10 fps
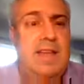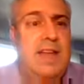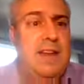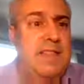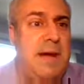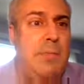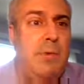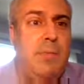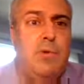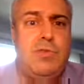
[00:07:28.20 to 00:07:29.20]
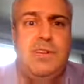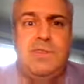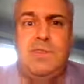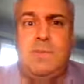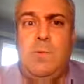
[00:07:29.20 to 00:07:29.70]
getting that
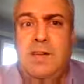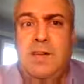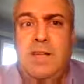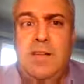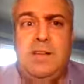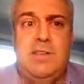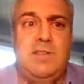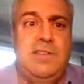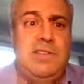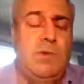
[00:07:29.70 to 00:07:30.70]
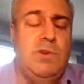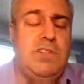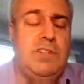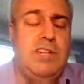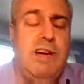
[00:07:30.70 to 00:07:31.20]
promotion, switching industries,
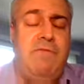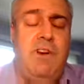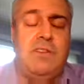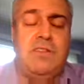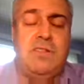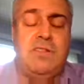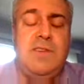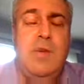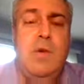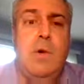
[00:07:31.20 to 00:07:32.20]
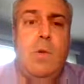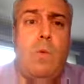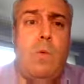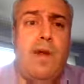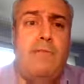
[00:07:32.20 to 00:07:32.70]
switching job functions,
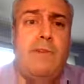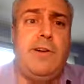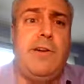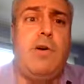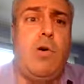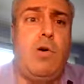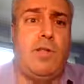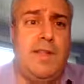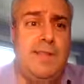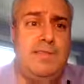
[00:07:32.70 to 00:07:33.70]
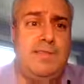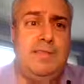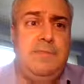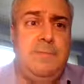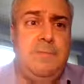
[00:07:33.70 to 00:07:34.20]
whatever your goal
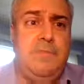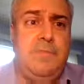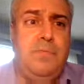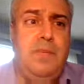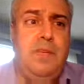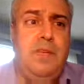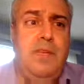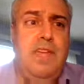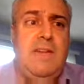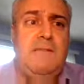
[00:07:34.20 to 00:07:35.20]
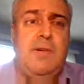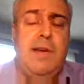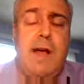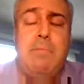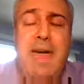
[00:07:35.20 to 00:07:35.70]
is. If you're
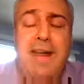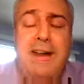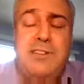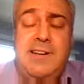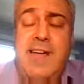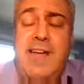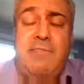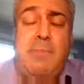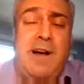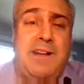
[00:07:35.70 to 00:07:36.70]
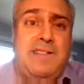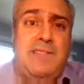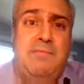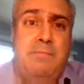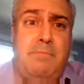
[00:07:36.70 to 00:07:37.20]
not managing to have a
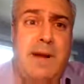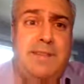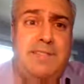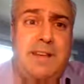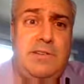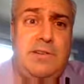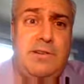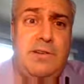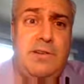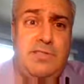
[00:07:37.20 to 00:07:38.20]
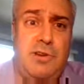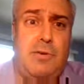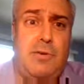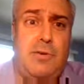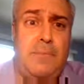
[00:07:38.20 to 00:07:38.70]
positive mindset, you're going to
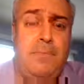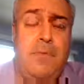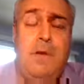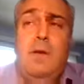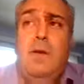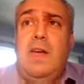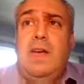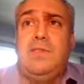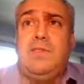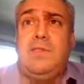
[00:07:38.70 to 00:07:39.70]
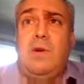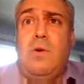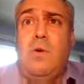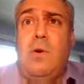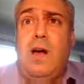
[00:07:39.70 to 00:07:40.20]
struggle. And
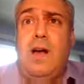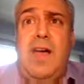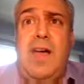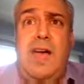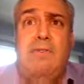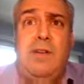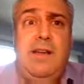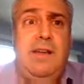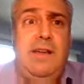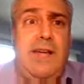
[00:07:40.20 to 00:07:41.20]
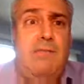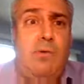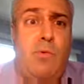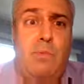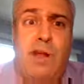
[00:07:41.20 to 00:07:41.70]
so every
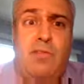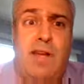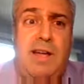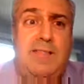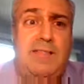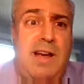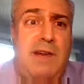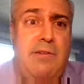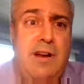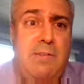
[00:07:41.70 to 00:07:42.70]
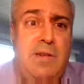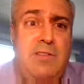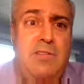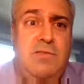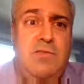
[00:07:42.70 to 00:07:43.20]
one of my clients, I recommend
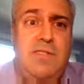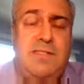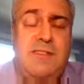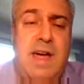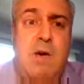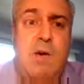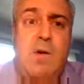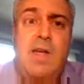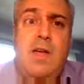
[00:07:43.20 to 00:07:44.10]
you do this now.